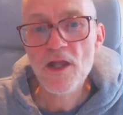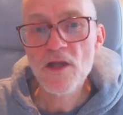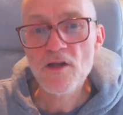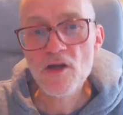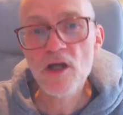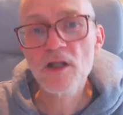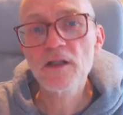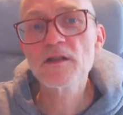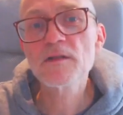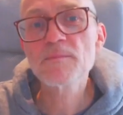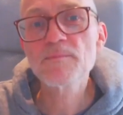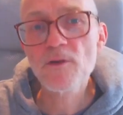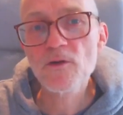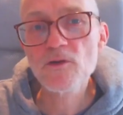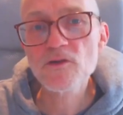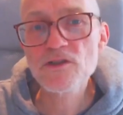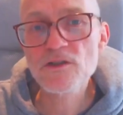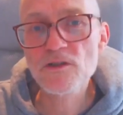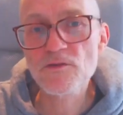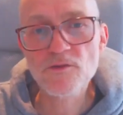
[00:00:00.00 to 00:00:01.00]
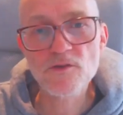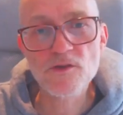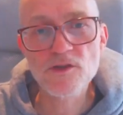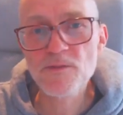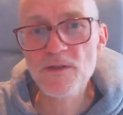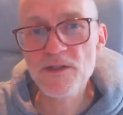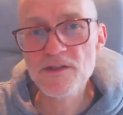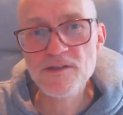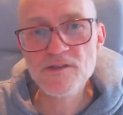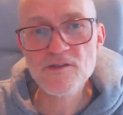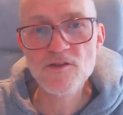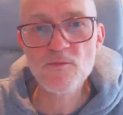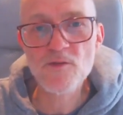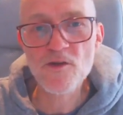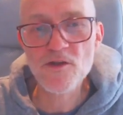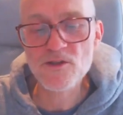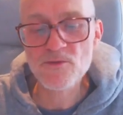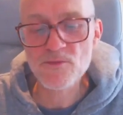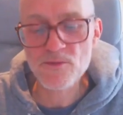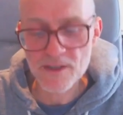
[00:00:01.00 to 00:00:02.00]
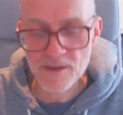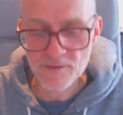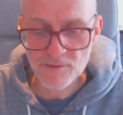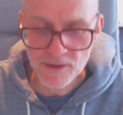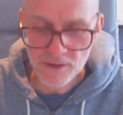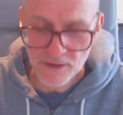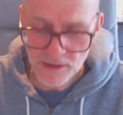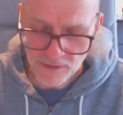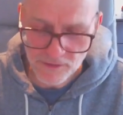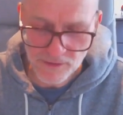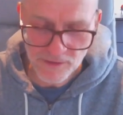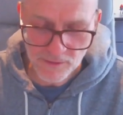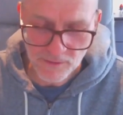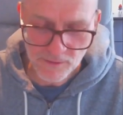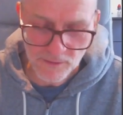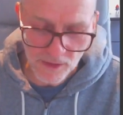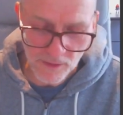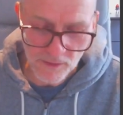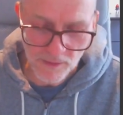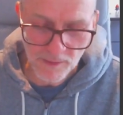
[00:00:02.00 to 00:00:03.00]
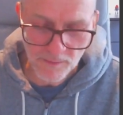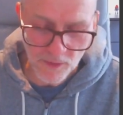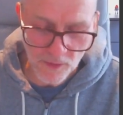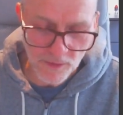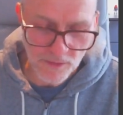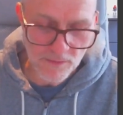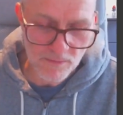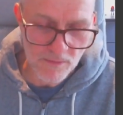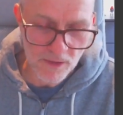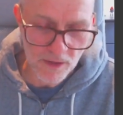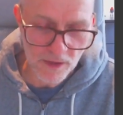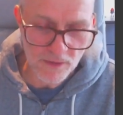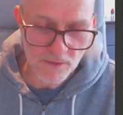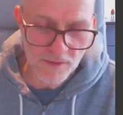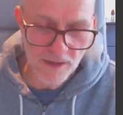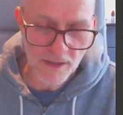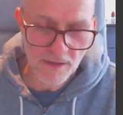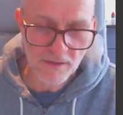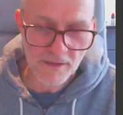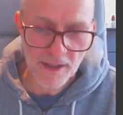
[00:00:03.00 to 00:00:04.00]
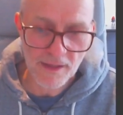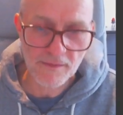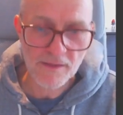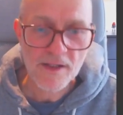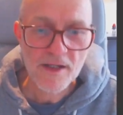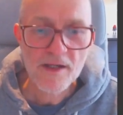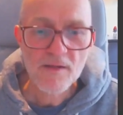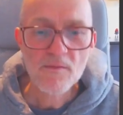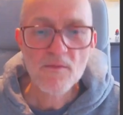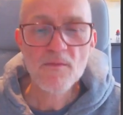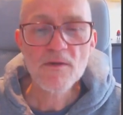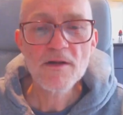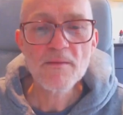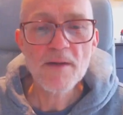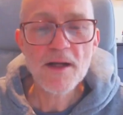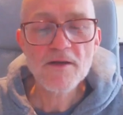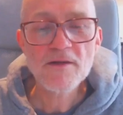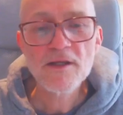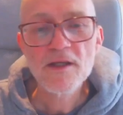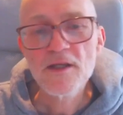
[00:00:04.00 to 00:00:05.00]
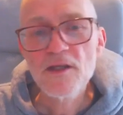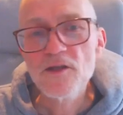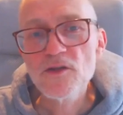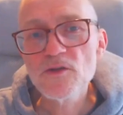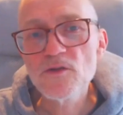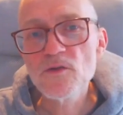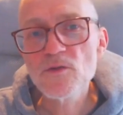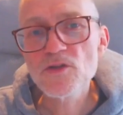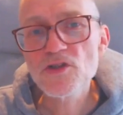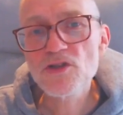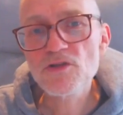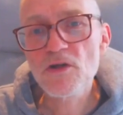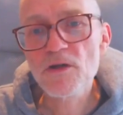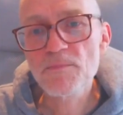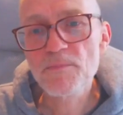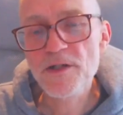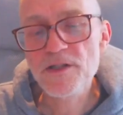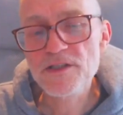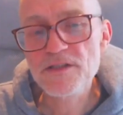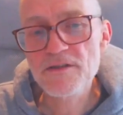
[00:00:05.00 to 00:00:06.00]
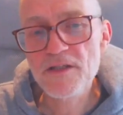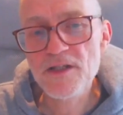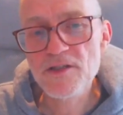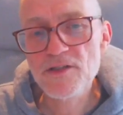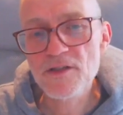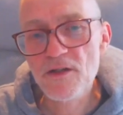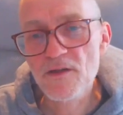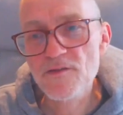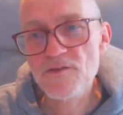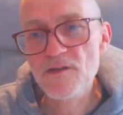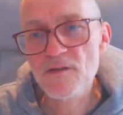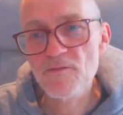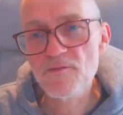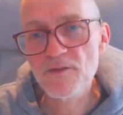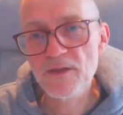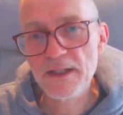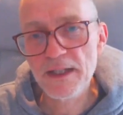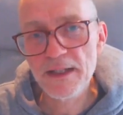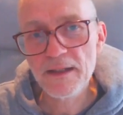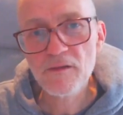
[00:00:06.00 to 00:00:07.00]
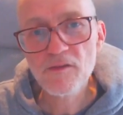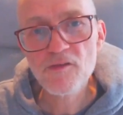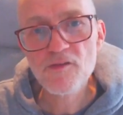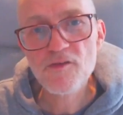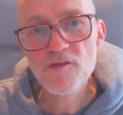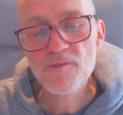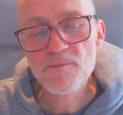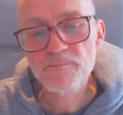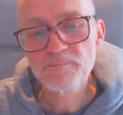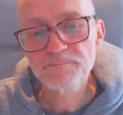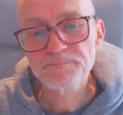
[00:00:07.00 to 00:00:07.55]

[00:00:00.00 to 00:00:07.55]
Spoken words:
Not on the poster, of course, because the supervisor would never do that. No, no, I'm going to mark you there and then. But what about you do a short presentation on something else?